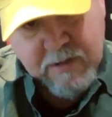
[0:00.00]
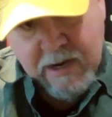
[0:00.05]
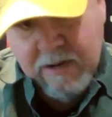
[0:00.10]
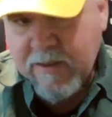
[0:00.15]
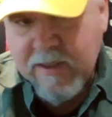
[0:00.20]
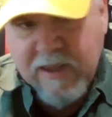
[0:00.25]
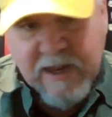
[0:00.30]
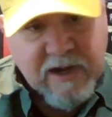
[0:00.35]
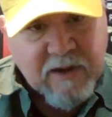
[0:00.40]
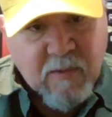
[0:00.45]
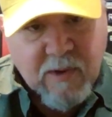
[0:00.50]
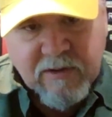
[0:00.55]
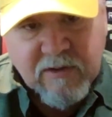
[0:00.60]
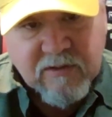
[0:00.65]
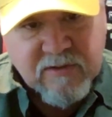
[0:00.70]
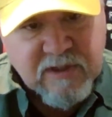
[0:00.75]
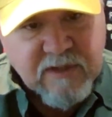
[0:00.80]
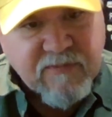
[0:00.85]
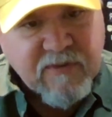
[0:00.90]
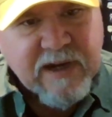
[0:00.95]
Anyway,
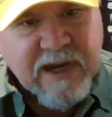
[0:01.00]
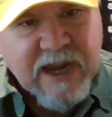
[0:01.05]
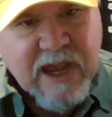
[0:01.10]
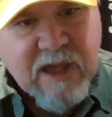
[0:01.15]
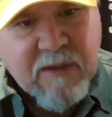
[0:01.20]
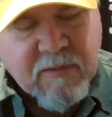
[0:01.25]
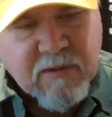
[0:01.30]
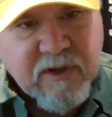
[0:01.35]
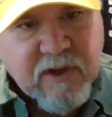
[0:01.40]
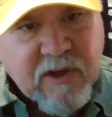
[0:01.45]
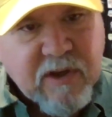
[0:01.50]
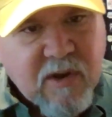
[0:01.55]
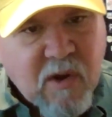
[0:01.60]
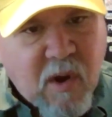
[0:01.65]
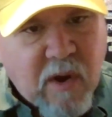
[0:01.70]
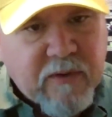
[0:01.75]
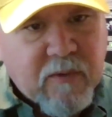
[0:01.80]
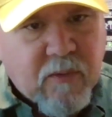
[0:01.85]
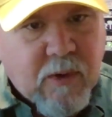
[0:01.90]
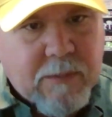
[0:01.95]
there's different caliber. You can go
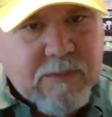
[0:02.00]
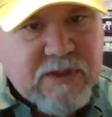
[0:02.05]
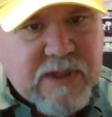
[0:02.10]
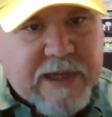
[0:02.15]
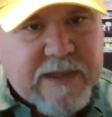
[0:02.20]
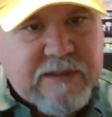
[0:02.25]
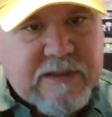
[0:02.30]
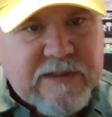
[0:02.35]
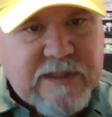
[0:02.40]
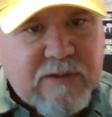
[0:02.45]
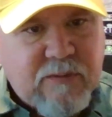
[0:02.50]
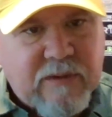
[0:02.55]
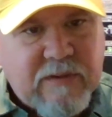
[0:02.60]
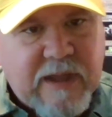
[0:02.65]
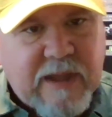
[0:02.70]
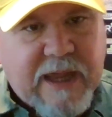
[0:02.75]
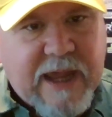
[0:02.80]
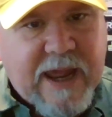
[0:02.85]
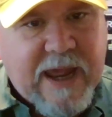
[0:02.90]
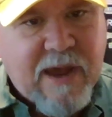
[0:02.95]
on their website and see what
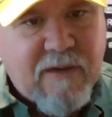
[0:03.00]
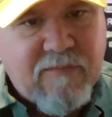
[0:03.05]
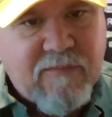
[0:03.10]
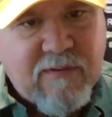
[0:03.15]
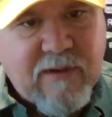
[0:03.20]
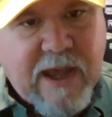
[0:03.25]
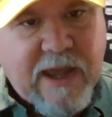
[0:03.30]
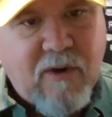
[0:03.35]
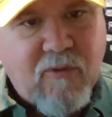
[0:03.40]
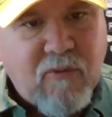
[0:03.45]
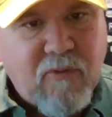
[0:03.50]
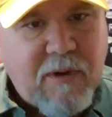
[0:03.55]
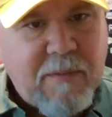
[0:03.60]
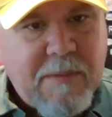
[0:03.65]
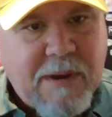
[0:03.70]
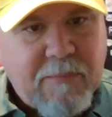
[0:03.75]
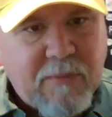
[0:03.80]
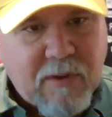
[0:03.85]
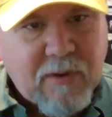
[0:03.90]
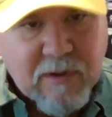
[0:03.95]
they have. I don't
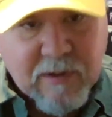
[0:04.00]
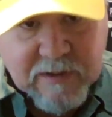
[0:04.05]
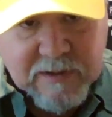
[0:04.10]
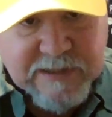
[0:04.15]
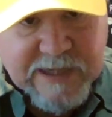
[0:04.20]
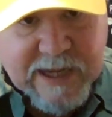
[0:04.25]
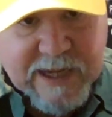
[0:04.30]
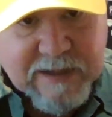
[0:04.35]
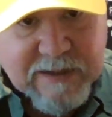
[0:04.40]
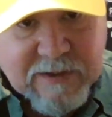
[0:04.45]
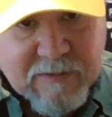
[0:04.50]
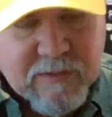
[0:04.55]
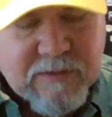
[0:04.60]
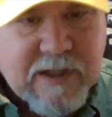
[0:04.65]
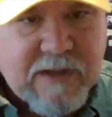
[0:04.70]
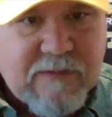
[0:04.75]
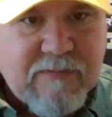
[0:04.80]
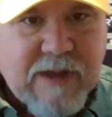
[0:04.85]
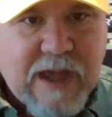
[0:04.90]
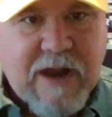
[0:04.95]
remember exactly what
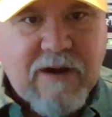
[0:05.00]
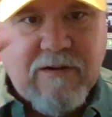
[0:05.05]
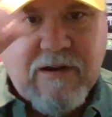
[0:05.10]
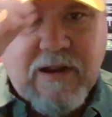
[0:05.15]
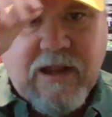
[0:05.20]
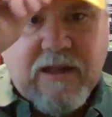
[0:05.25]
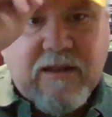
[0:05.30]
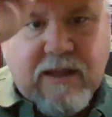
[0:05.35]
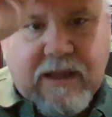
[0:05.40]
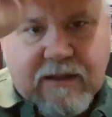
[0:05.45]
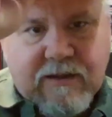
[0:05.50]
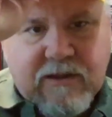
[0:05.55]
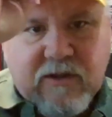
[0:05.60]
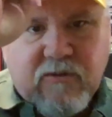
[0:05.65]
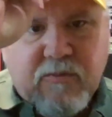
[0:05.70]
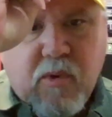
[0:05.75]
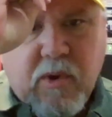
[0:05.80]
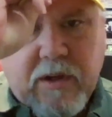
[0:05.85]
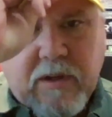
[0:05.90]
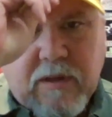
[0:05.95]
they've got at this
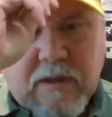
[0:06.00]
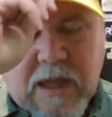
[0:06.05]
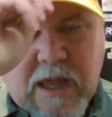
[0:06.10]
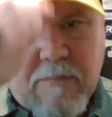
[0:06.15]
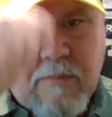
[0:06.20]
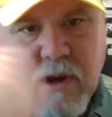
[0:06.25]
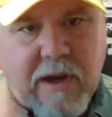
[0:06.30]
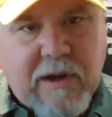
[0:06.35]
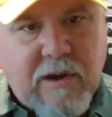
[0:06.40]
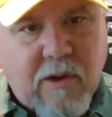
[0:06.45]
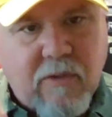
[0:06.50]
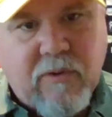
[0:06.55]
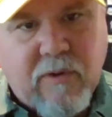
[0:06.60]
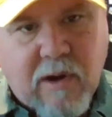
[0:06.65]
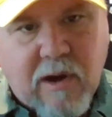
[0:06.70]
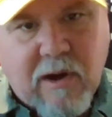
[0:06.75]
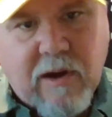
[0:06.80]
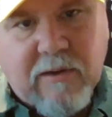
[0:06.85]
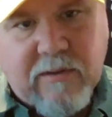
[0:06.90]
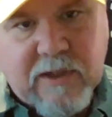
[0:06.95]
point in time, but I know there
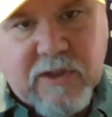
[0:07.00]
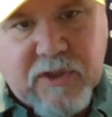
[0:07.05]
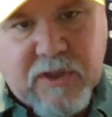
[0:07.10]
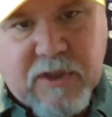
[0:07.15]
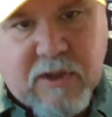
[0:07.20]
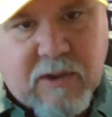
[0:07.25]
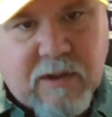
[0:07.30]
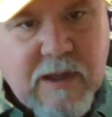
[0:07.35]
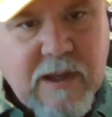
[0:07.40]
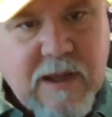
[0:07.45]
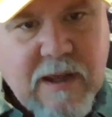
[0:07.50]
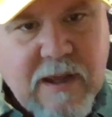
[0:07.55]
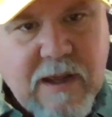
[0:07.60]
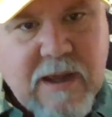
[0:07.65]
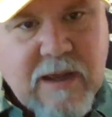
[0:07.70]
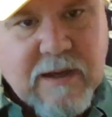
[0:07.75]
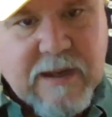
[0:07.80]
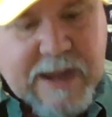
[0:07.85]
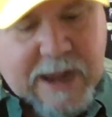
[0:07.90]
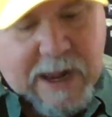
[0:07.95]
are additional
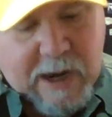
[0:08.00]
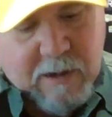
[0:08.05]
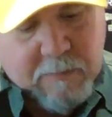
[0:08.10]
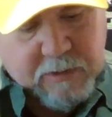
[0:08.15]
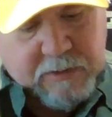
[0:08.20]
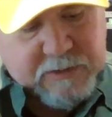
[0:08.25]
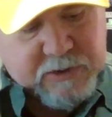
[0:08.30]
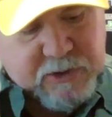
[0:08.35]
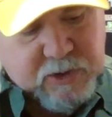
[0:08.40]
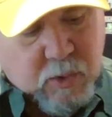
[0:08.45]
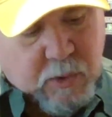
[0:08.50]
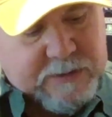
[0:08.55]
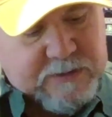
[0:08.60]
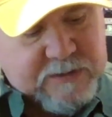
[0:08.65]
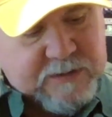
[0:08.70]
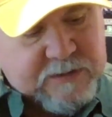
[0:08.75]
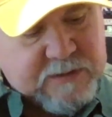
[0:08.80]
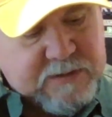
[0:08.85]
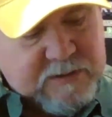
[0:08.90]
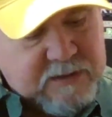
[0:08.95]
caliber
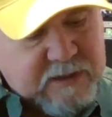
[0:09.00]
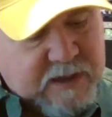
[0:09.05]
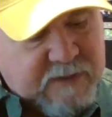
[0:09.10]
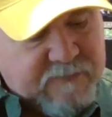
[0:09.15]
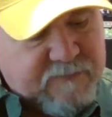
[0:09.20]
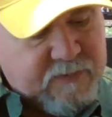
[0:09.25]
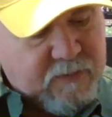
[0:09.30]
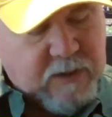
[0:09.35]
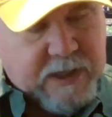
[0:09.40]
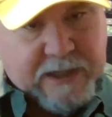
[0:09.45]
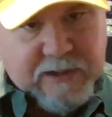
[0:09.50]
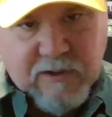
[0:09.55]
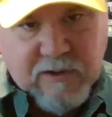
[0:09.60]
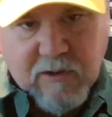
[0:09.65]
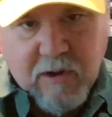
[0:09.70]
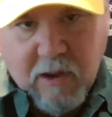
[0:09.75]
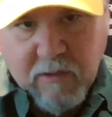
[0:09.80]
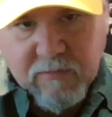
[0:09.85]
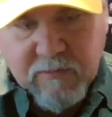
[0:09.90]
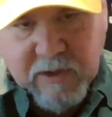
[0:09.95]
choices if you'd like.
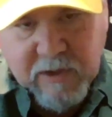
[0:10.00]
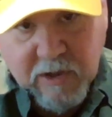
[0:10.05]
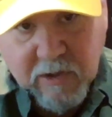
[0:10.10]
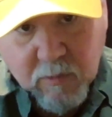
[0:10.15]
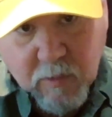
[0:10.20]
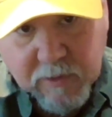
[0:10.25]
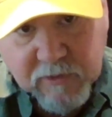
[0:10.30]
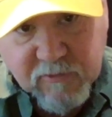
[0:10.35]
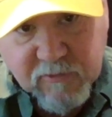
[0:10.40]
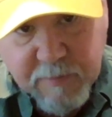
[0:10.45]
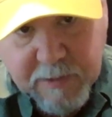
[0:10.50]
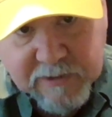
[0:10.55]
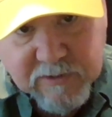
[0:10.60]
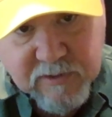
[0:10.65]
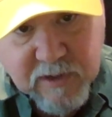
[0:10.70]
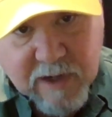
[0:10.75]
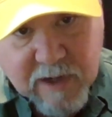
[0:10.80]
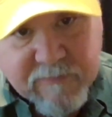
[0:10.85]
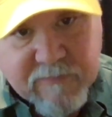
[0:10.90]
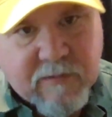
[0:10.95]
They're all, the ones
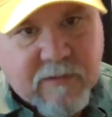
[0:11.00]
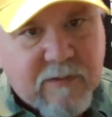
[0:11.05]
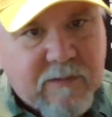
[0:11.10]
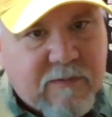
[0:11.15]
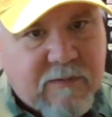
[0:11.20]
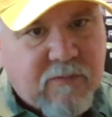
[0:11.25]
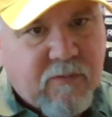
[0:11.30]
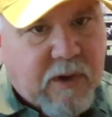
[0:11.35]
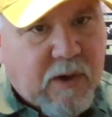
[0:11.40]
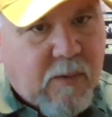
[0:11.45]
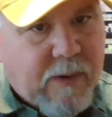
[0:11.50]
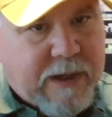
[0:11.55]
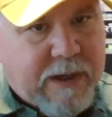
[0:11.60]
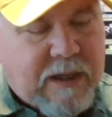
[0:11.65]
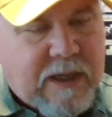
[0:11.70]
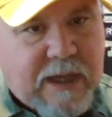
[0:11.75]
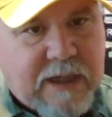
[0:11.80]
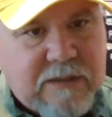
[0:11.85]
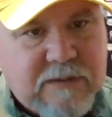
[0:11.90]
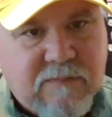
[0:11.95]
based off the 308
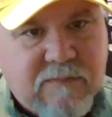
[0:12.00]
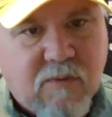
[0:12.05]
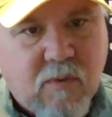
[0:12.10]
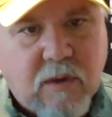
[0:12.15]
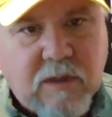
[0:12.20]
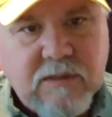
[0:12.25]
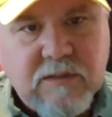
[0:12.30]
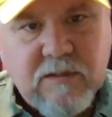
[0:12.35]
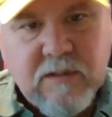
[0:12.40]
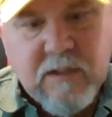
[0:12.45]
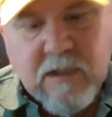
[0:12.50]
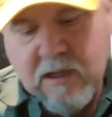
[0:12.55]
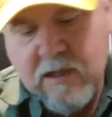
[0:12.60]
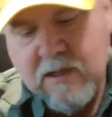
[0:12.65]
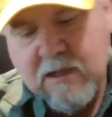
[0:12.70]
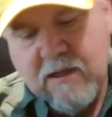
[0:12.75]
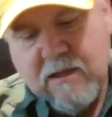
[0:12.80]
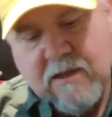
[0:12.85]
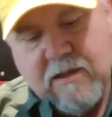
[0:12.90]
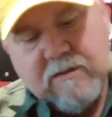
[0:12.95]
case, of course.
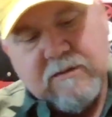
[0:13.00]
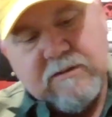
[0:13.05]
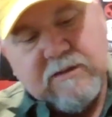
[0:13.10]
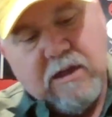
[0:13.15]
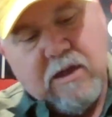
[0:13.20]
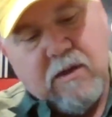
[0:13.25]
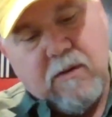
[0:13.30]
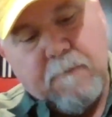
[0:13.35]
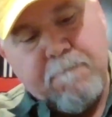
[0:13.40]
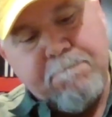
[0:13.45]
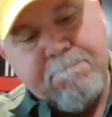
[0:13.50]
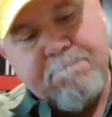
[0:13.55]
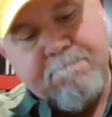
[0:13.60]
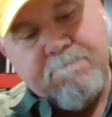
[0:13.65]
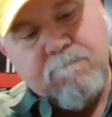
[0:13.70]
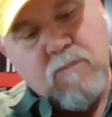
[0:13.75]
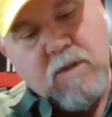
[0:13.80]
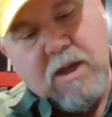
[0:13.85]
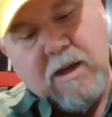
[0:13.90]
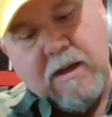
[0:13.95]
So,
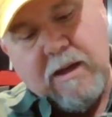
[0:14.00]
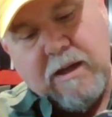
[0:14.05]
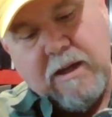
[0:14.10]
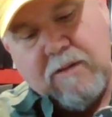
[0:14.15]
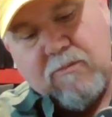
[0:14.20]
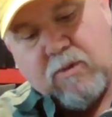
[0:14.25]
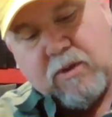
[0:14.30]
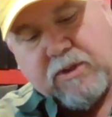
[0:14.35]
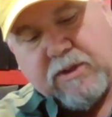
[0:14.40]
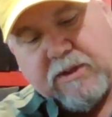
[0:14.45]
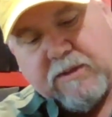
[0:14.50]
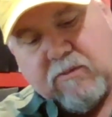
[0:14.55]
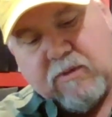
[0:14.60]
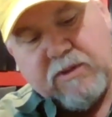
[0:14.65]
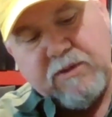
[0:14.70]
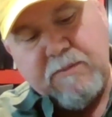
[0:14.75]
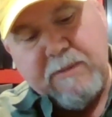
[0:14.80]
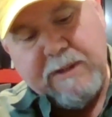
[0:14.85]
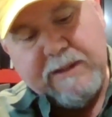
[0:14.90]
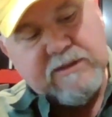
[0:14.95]

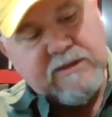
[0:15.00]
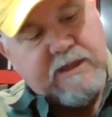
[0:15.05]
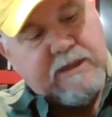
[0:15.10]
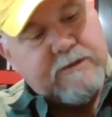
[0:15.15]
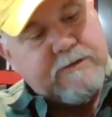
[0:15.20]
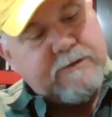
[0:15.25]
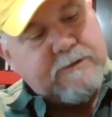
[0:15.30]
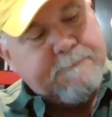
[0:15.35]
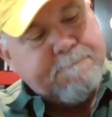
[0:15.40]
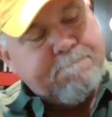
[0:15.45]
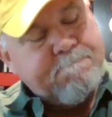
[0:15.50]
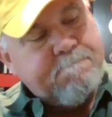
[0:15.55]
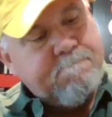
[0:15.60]
which makes sense.